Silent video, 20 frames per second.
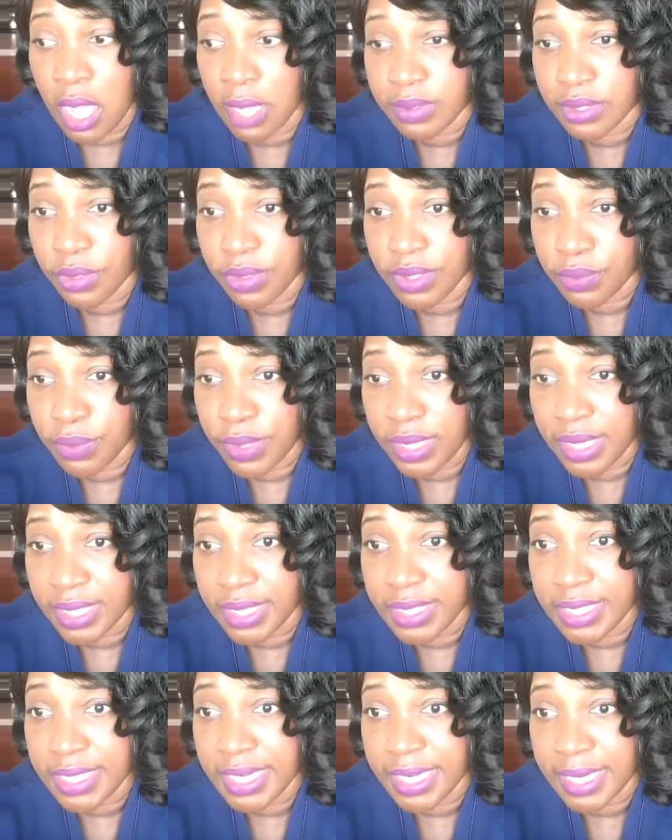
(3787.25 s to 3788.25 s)
So it's really
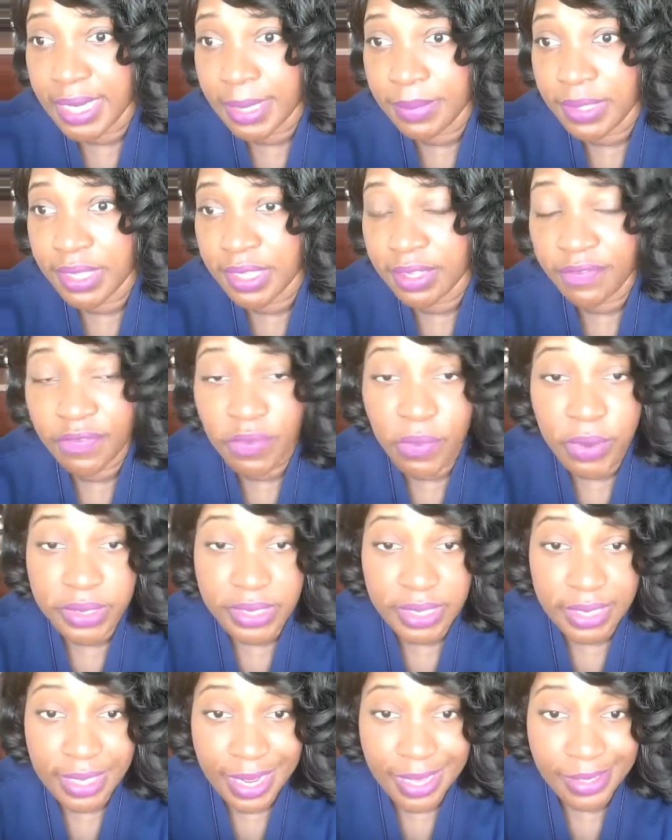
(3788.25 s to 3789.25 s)
good, and I'm looking forward
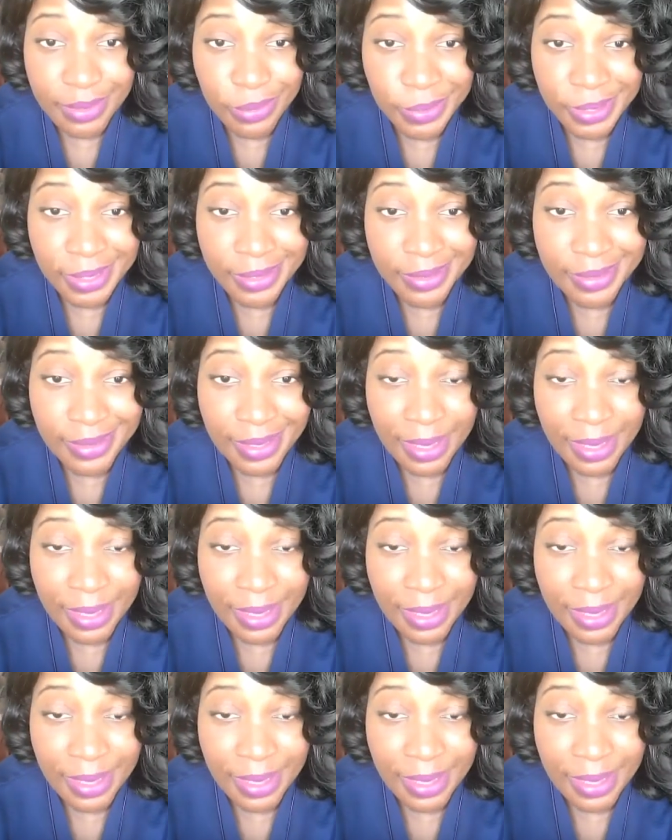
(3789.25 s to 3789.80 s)
to next week's